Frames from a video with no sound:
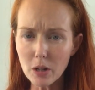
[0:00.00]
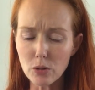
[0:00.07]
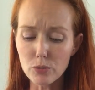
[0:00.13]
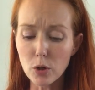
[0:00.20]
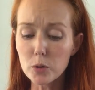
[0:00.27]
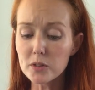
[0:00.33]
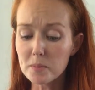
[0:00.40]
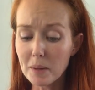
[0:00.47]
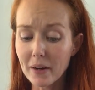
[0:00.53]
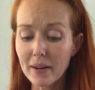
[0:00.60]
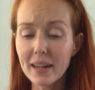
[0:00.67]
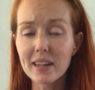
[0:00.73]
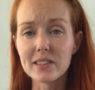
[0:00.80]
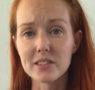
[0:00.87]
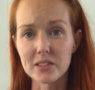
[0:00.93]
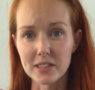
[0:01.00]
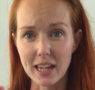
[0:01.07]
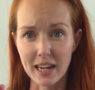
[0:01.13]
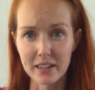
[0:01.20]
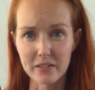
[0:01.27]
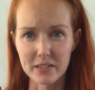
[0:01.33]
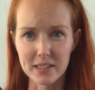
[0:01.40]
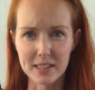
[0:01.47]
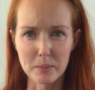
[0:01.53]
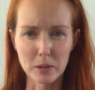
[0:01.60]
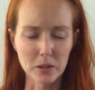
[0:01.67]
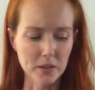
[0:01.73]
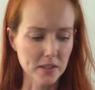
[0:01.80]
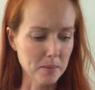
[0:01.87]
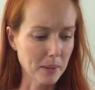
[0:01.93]
rosemary because there's kind of a
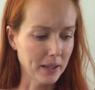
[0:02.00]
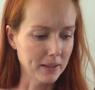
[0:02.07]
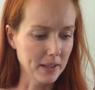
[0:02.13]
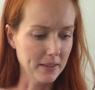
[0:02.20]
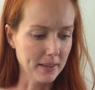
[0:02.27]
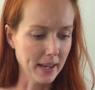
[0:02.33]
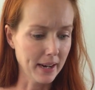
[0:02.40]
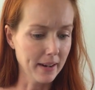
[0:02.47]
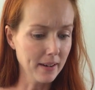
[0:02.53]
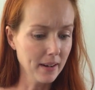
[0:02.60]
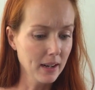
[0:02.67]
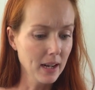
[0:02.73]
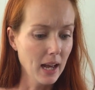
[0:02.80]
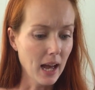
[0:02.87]
similar smell in there.